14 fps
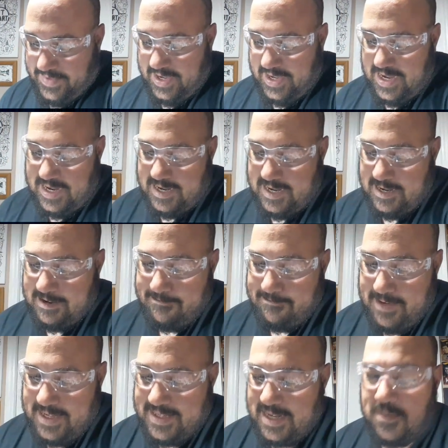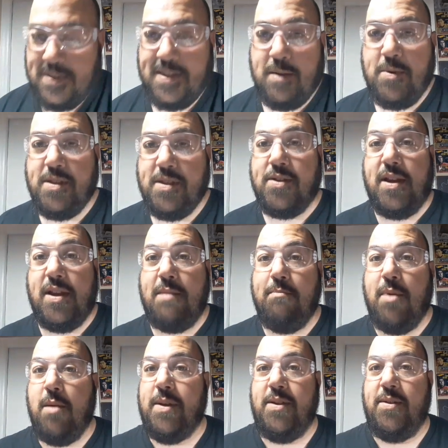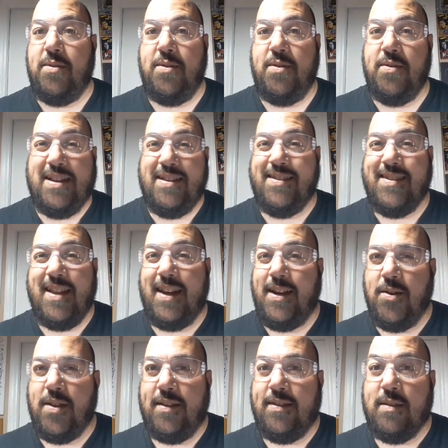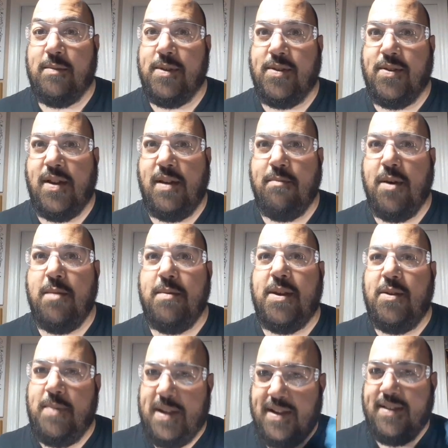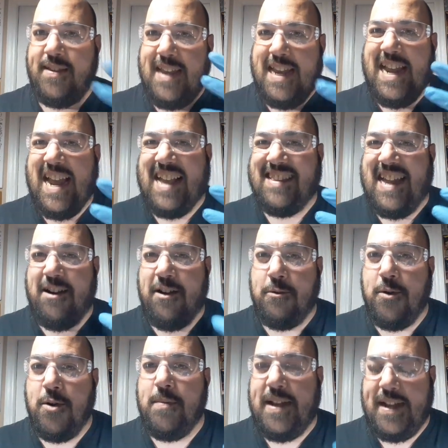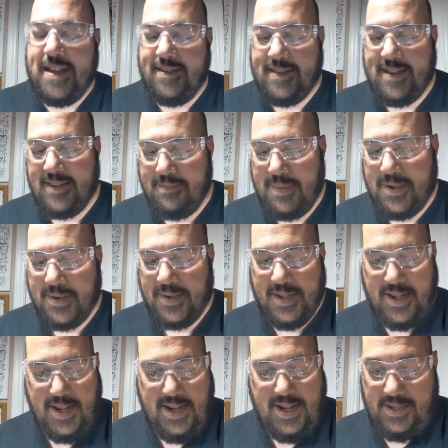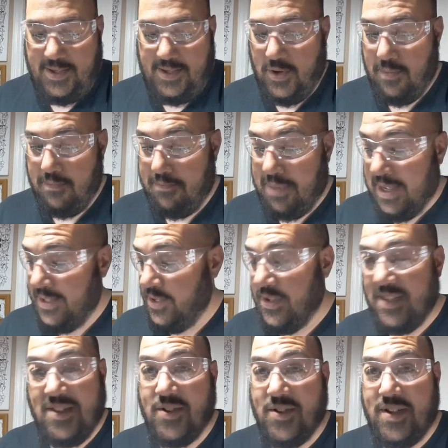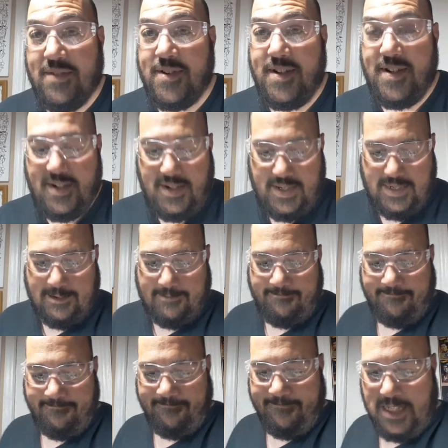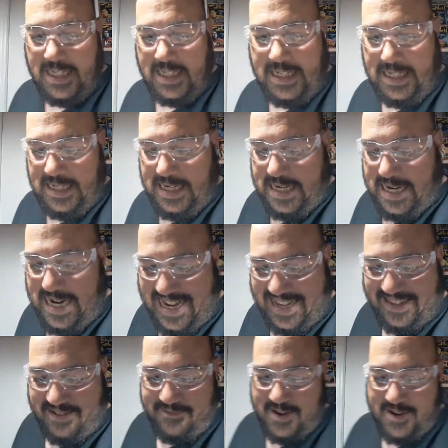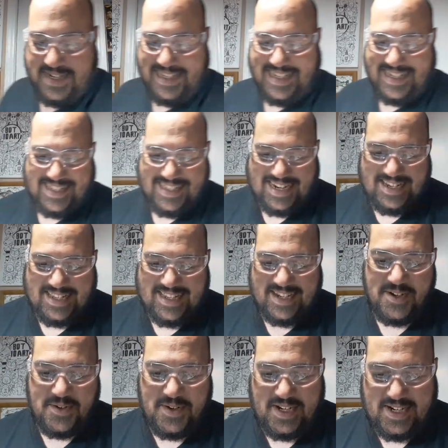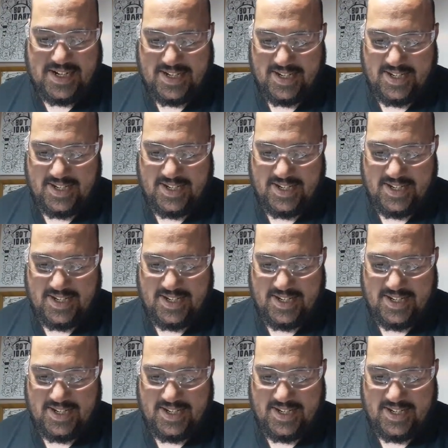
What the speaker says: when someone's cooking barbecue. You instantly know that someone's cooking barbecue because it has that aroma, it has that smell. So Bondo is no different. It has a very distinct and unique